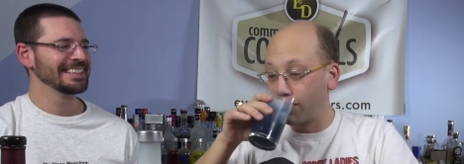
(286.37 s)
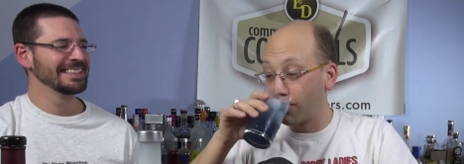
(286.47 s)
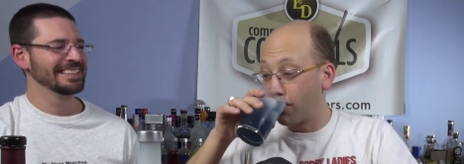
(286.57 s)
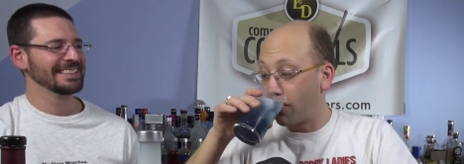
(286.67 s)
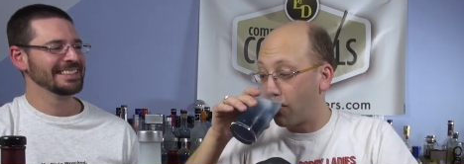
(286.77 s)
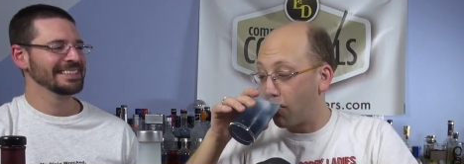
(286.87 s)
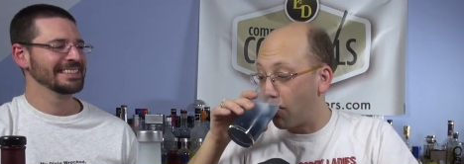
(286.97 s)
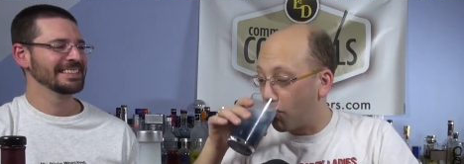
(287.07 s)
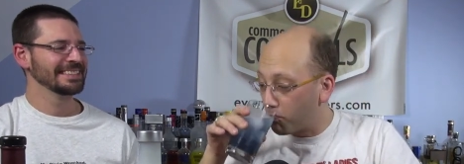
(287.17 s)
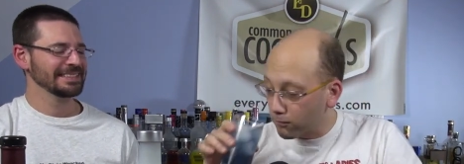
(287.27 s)

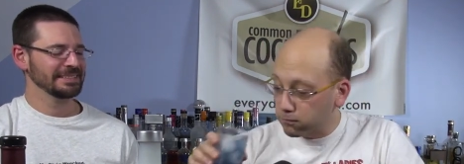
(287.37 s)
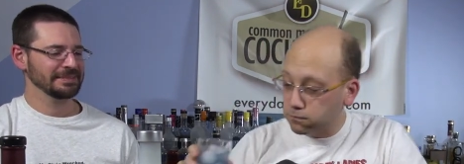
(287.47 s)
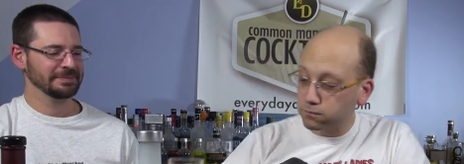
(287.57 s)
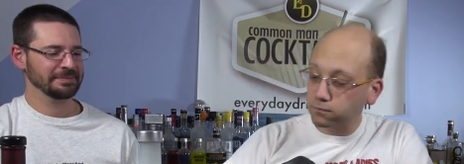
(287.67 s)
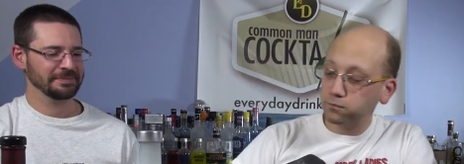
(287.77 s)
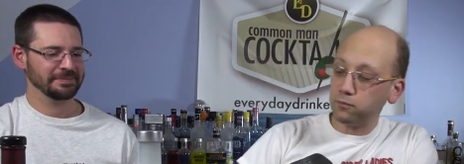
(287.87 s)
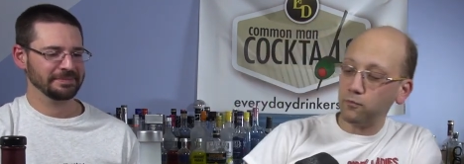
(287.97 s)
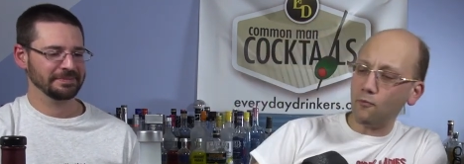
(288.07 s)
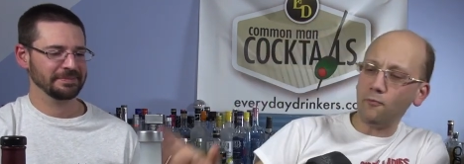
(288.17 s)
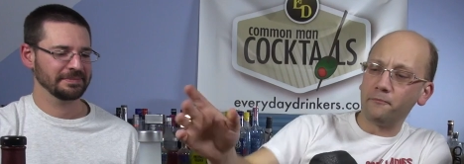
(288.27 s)
No one is speaking in this clip.